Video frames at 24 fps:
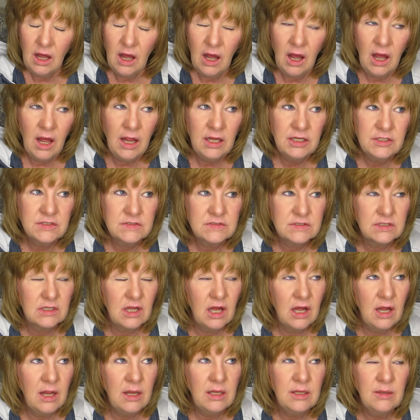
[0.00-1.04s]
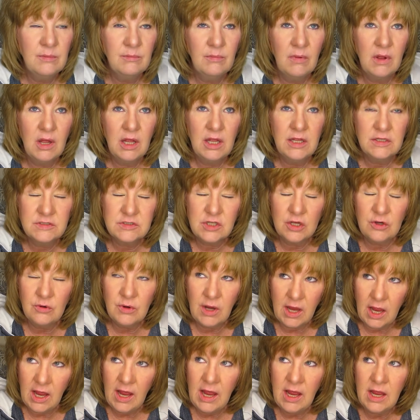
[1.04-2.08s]
I just, I am, it's
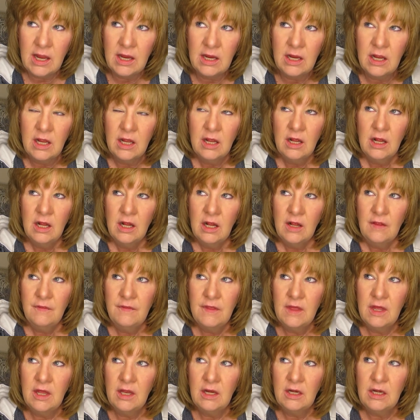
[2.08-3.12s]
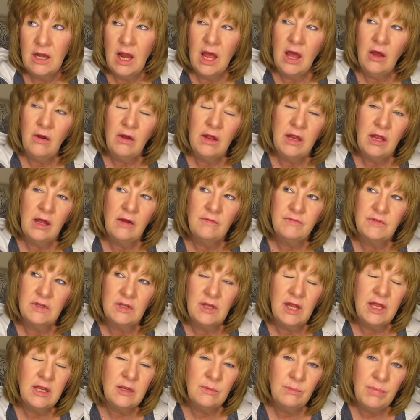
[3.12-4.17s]
okay that now I have to
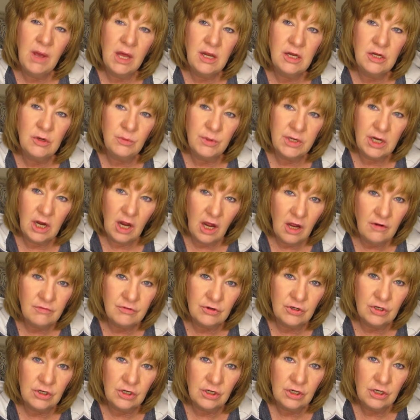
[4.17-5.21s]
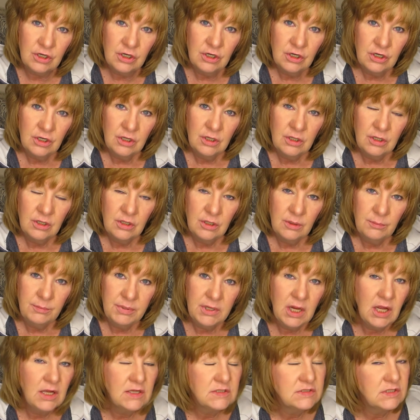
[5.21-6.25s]
lay in bed and recover
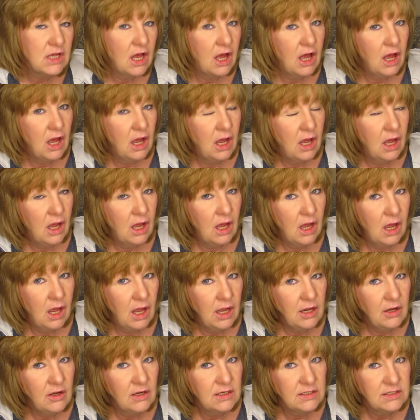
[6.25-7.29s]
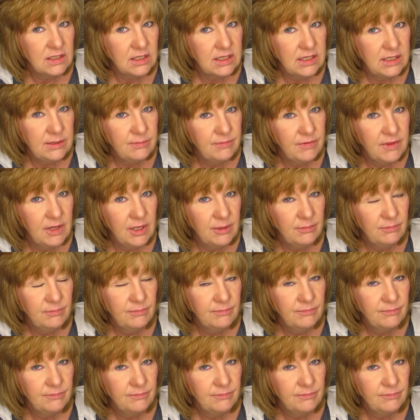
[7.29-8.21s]
because I got to keep them.